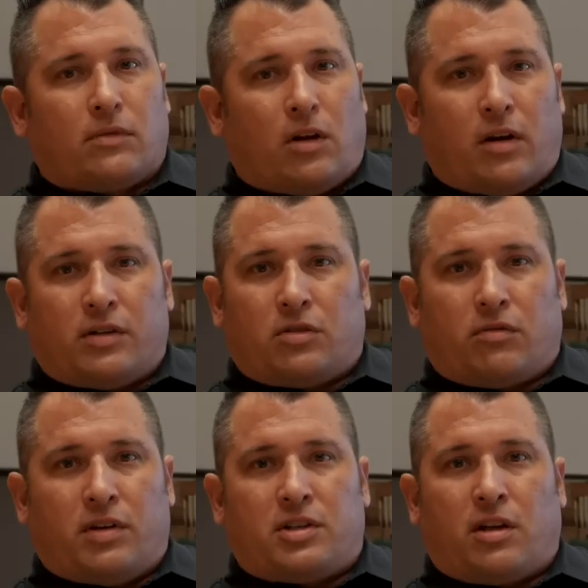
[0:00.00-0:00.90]
All right, so
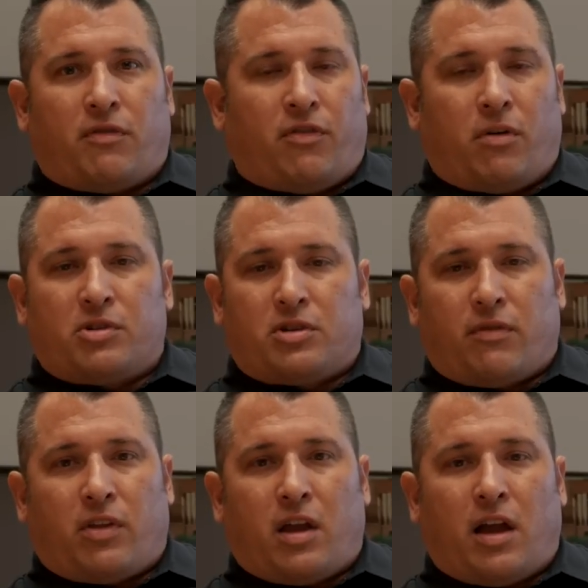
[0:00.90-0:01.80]
reach out, Feldman
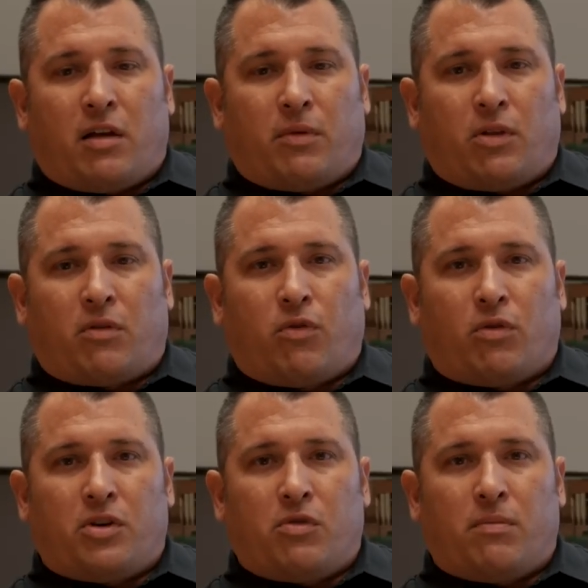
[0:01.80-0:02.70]
Chevrolet of Highland. We look forward
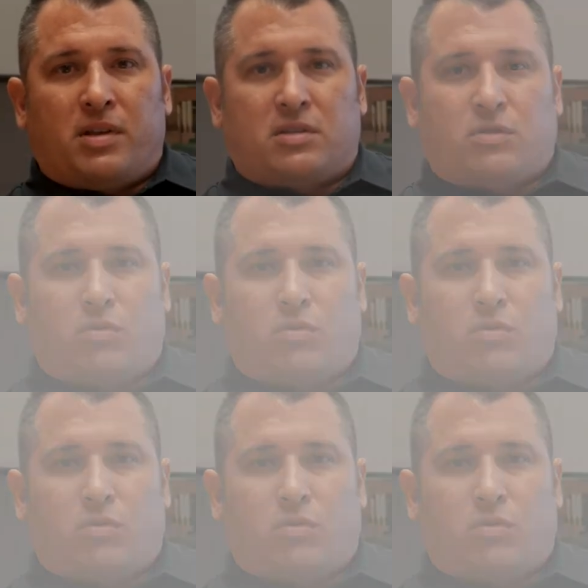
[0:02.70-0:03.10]
to doing business